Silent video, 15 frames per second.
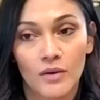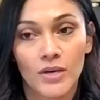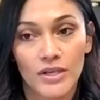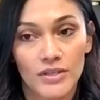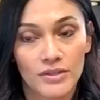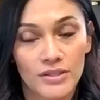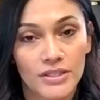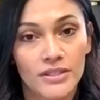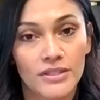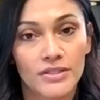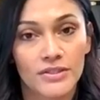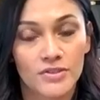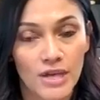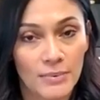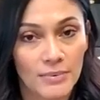or you
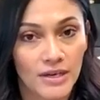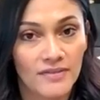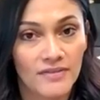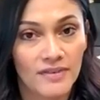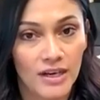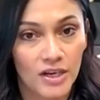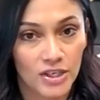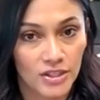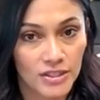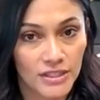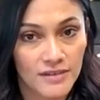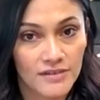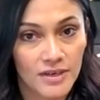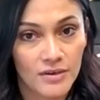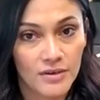can drop it off at
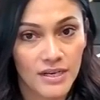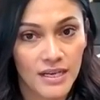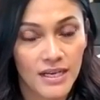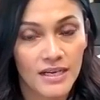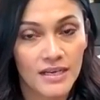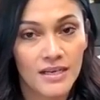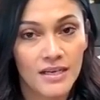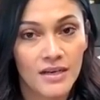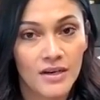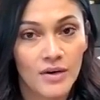early voting